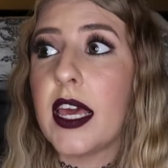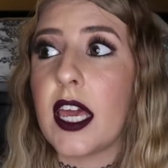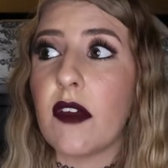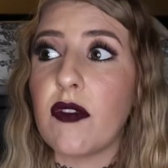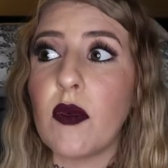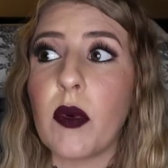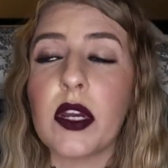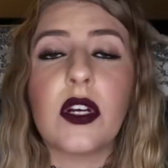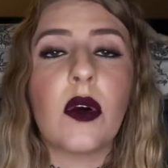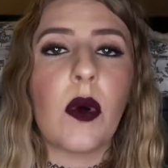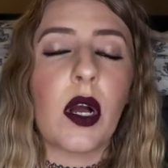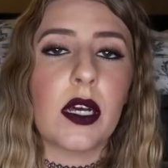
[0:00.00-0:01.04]
If you want to
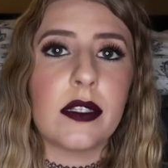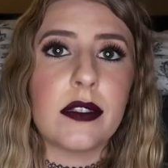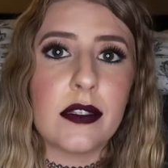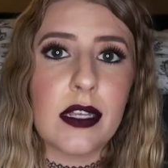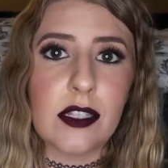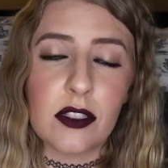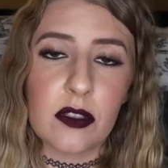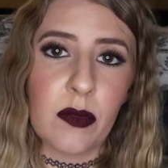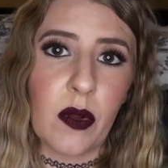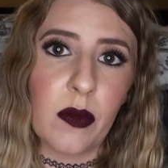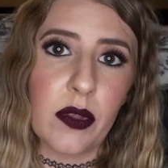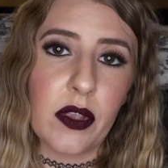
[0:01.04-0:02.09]
go on It's a
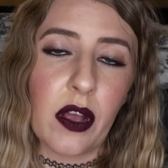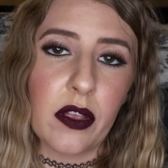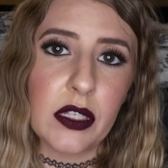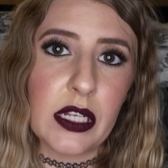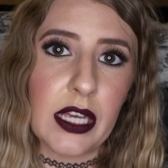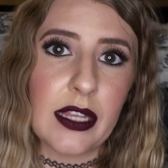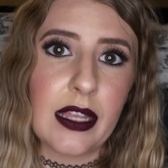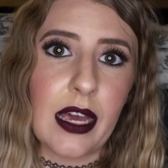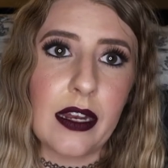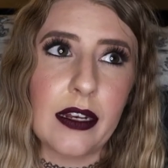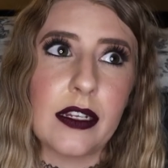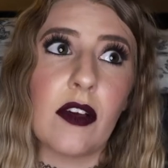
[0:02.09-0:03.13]
Small World Holiday,
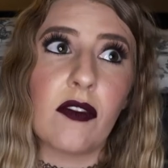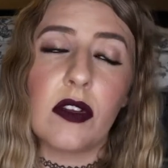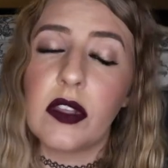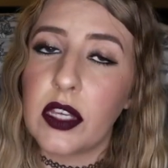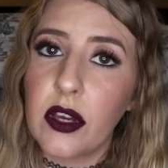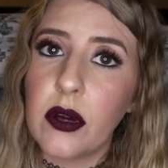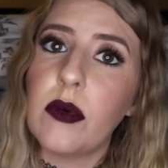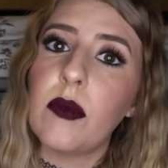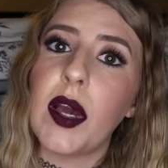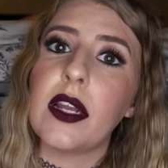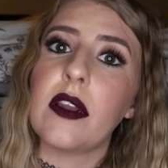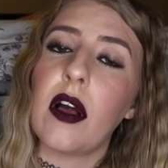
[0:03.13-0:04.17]
then definitely go
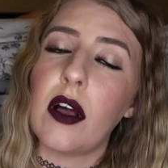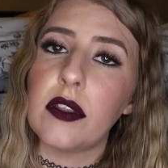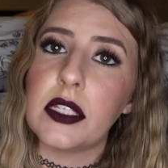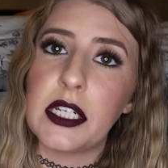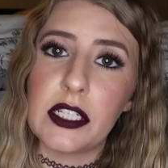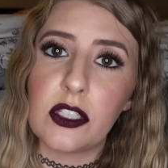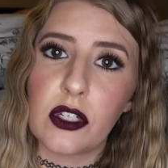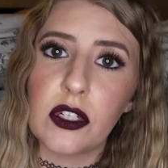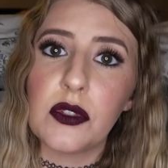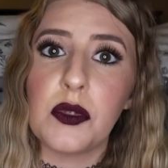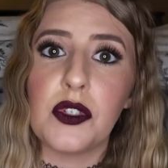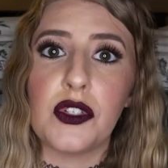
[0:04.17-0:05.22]
when holiday
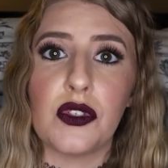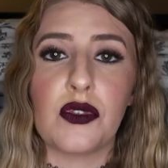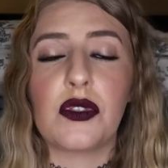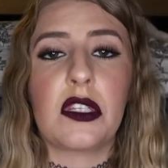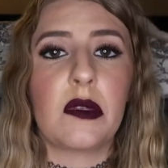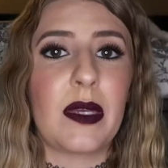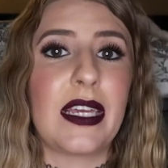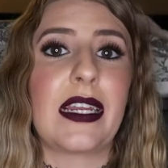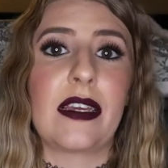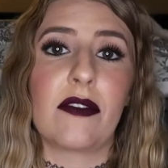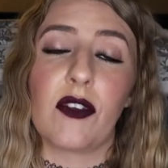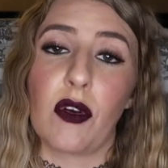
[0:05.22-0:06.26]
starts, which is usually the
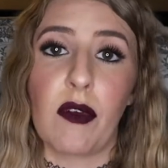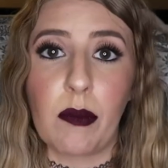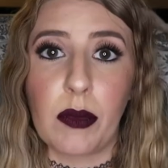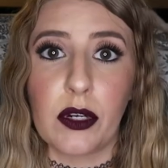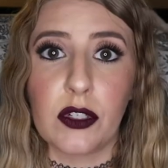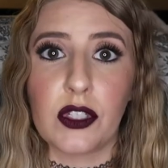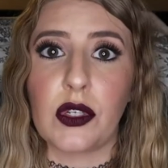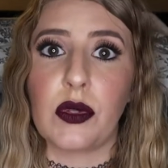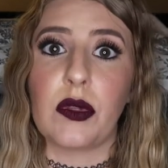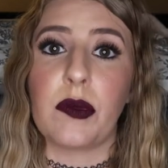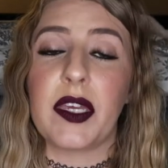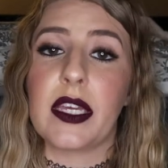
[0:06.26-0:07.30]
beginning of November to
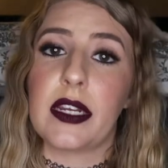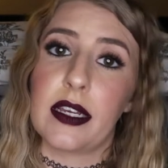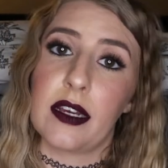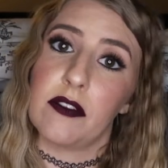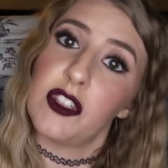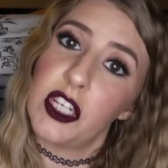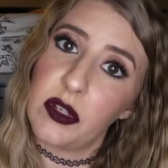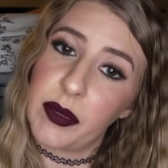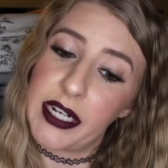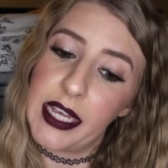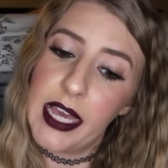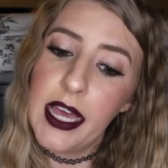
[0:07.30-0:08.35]
the beginning of
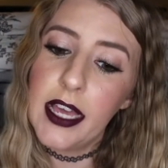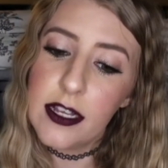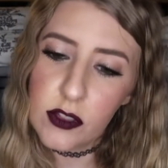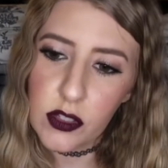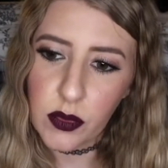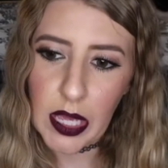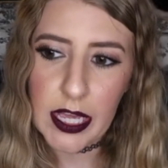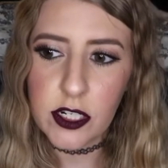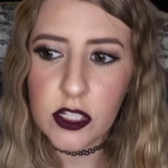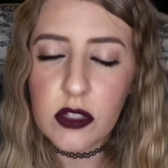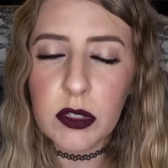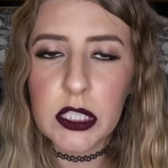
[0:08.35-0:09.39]
January. So it
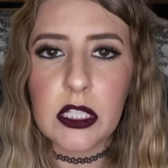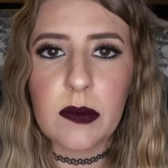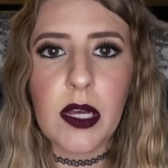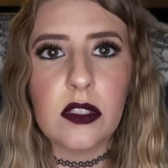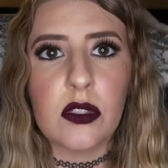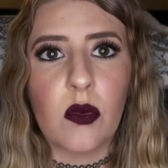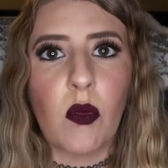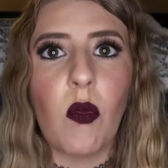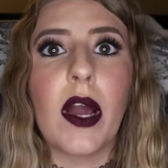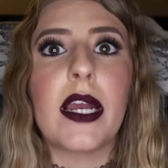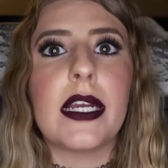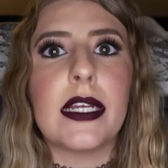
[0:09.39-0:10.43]
just really depends on
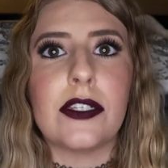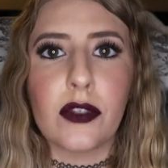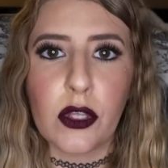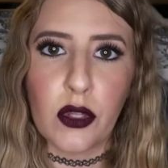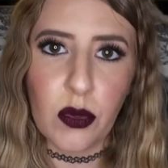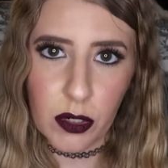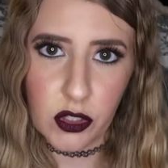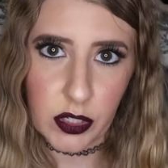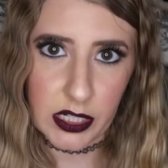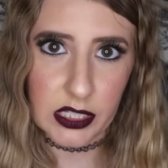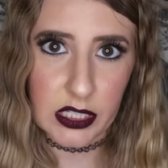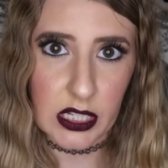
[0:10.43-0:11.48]
what it is that you are
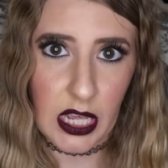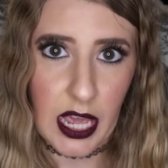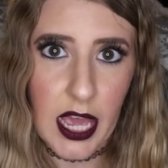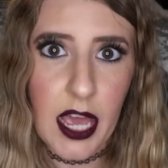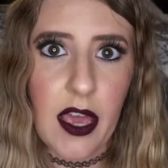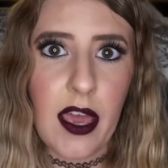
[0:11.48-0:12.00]
trying to see.